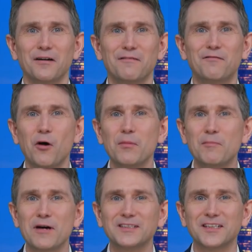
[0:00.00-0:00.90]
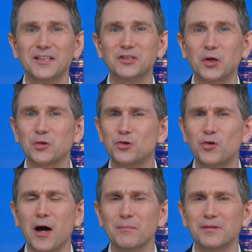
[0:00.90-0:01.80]
Former President Donald
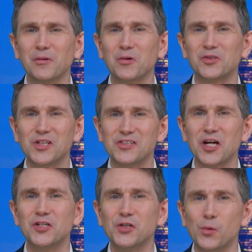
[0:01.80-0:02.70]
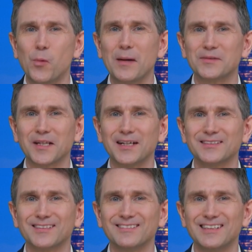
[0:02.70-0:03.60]
Trump launches a new
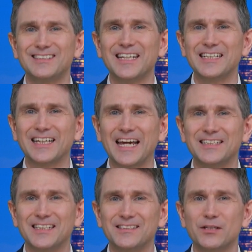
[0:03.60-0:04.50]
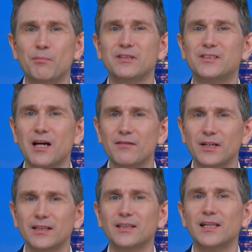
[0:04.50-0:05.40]
website. It's dedicated to
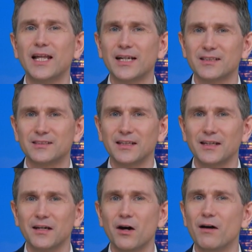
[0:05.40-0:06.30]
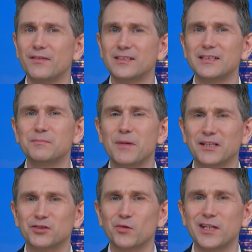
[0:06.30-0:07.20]
preserving the legacy of his
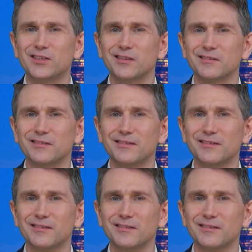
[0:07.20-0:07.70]
administration.